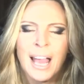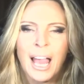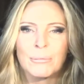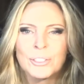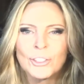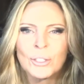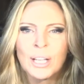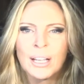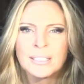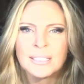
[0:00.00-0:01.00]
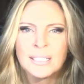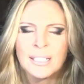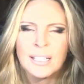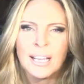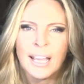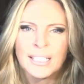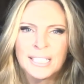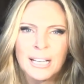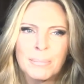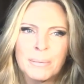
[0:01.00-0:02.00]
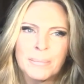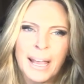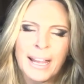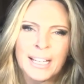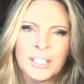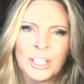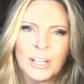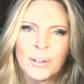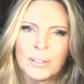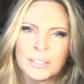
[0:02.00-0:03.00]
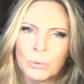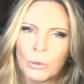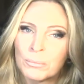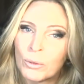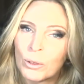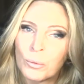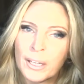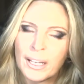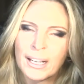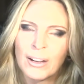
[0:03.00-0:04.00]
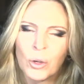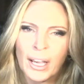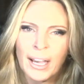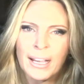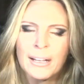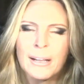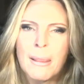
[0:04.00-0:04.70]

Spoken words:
I wish you guys heads up, hang in there. There's one more week, okay?